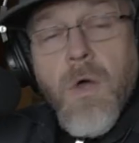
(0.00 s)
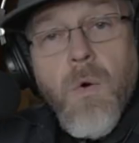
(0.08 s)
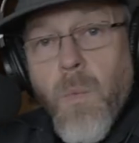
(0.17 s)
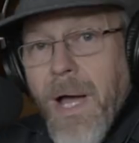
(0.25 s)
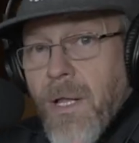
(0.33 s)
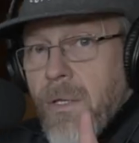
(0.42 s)

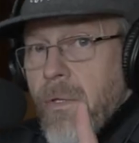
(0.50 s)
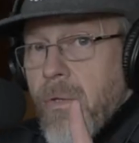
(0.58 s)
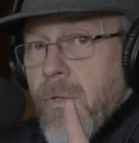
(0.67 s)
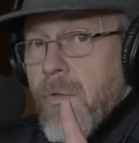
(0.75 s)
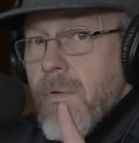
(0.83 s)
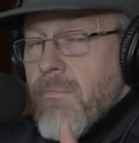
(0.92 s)
Well,
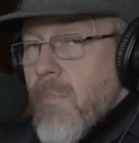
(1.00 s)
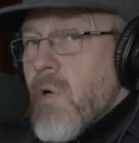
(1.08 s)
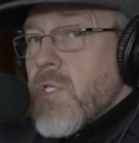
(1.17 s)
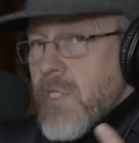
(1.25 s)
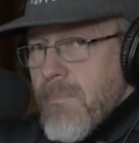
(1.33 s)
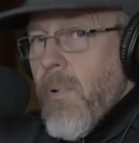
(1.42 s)
the
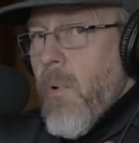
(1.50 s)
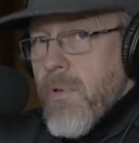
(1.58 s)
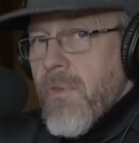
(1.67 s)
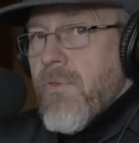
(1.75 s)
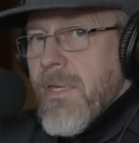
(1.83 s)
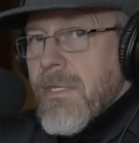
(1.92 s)
most
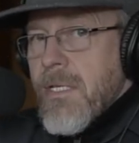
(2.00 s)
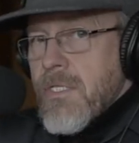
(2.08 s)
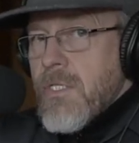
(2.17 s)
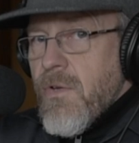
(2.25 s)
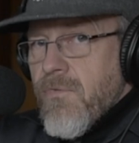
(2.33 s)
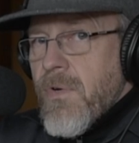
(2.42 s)
important thing that's
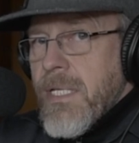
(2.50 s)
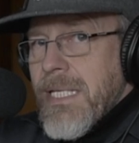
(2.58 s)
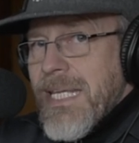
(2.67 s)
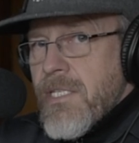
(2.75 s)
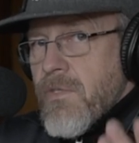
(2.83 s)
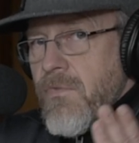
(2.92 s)
different
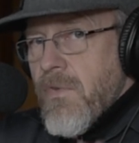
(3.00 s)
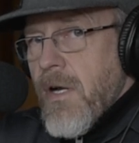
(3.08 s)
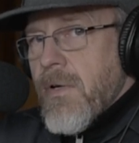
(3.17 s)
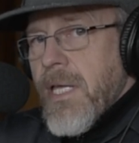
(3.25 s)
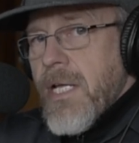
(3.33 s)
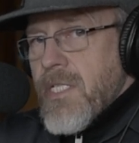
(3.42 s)
is the
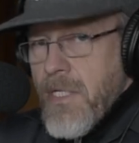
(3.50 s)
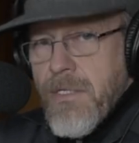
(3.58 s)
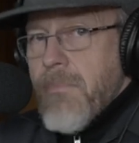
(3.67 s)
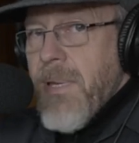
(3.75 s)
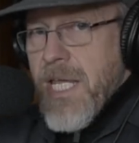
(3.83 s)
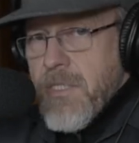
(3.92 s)
variation in
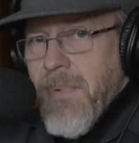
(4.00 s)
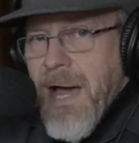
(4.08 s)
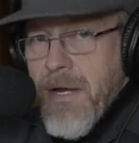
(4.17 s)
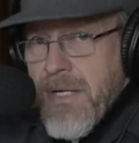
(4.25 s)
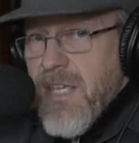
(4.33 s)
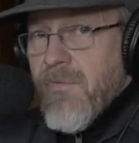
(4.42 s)
the bass
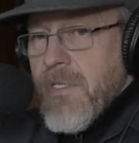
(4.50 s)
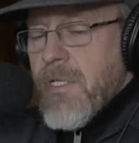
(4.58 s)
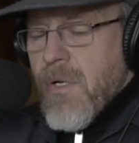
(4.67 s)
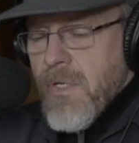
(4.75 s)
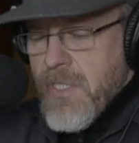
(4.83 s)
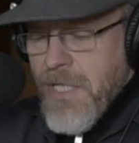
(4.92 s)
pattern. If you
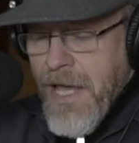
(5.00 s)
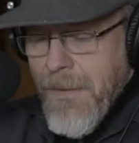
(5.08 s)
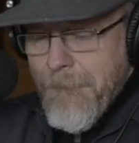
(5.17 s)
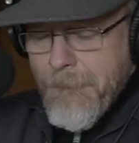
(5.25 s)
notice that,